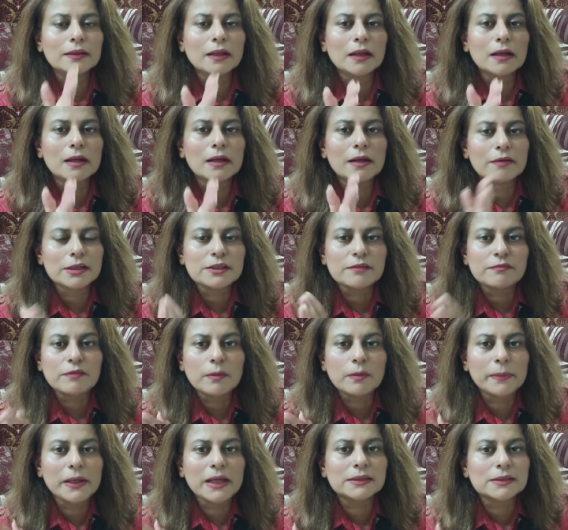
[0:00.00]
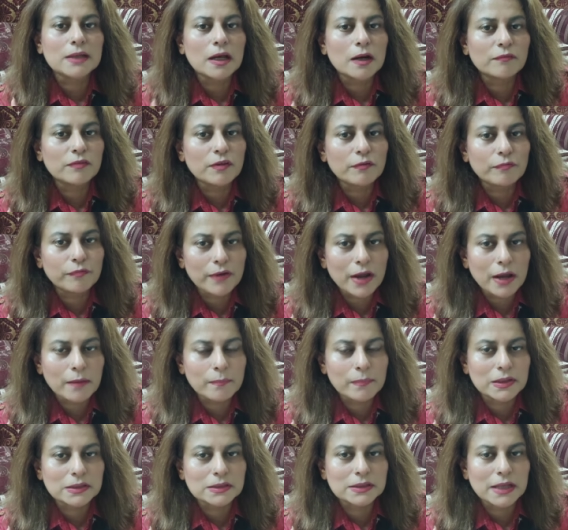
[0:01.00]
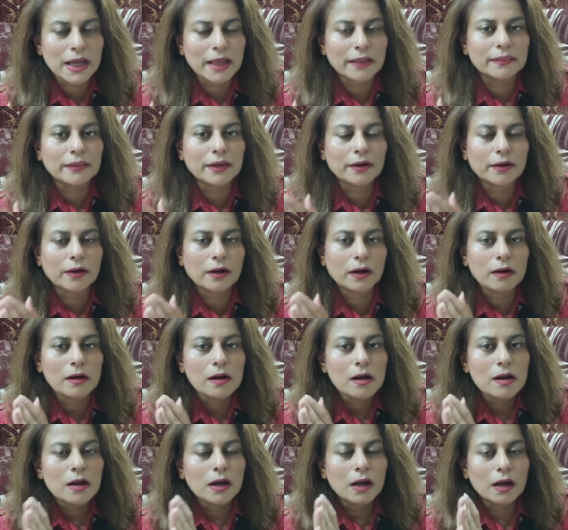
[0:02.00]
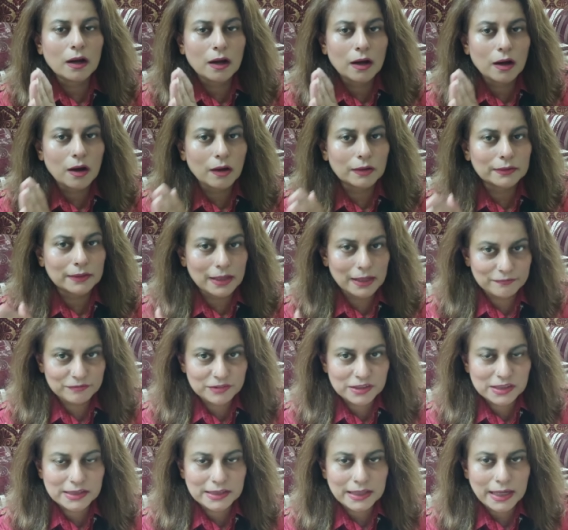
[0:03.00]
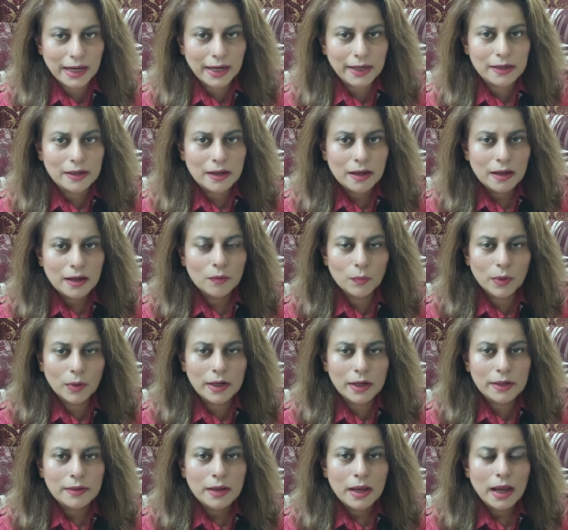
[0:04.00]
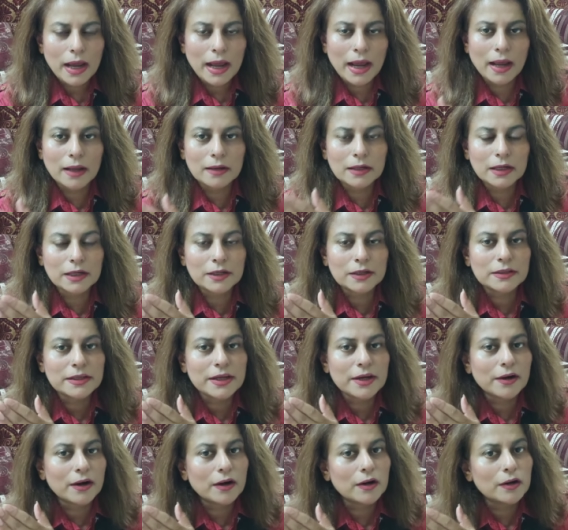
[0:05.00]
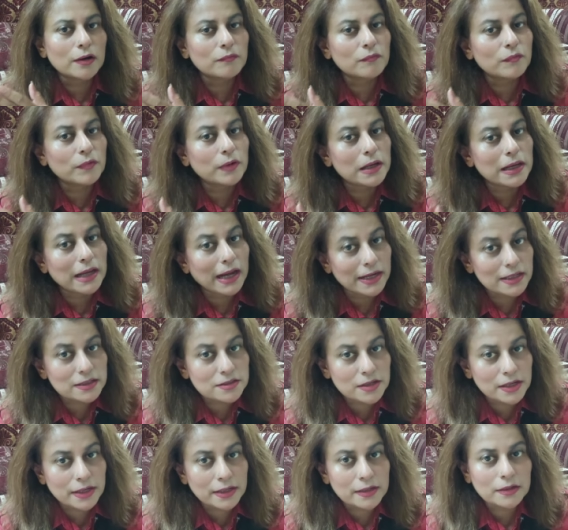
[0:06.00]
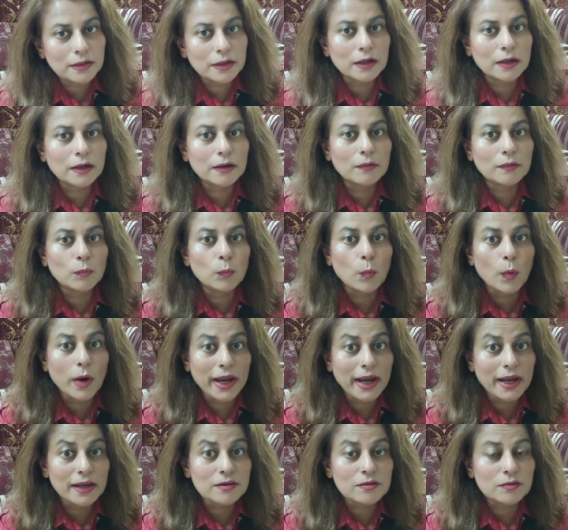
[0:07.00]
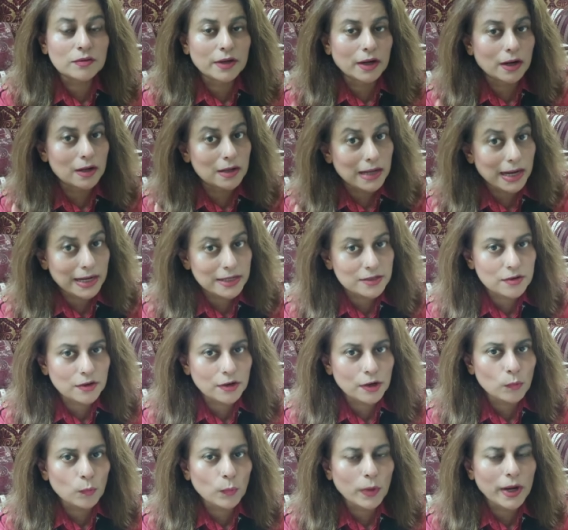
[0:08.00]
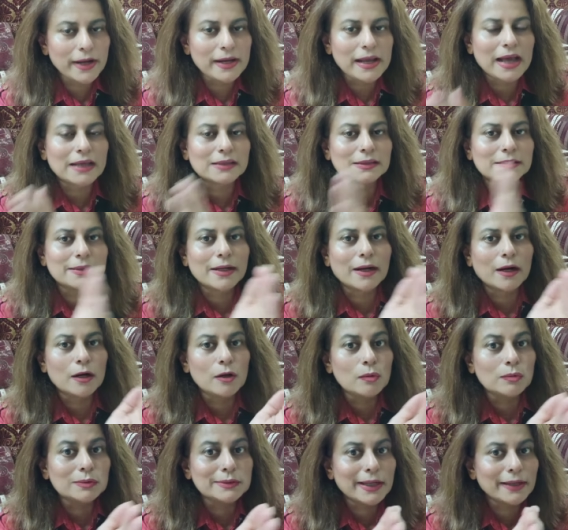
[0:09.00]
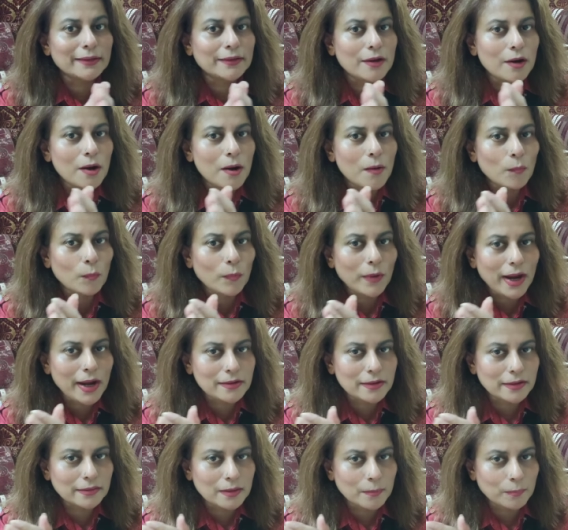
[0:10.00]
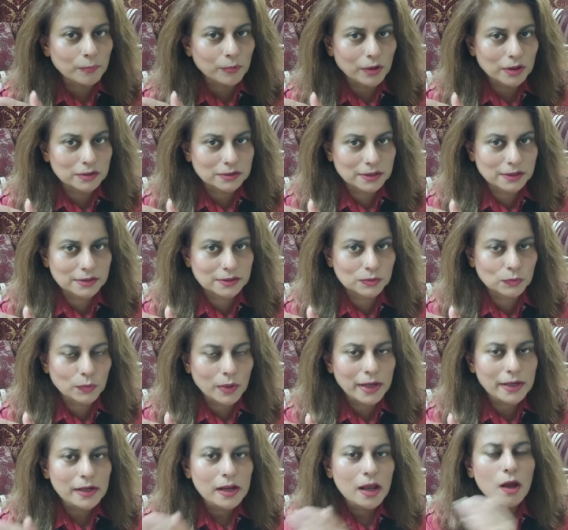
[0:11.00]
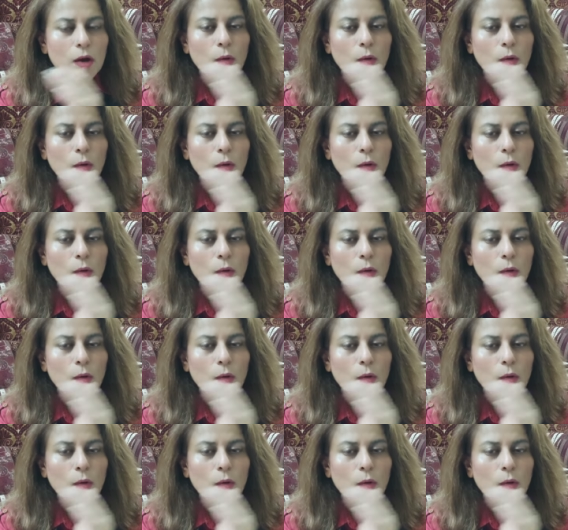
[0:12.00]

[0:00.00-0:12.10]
and the rest of the peaks are of the fragments, and they are on the left side, right? And they are light in weight. They are lighter in weight as they are losing their weight in the process, right?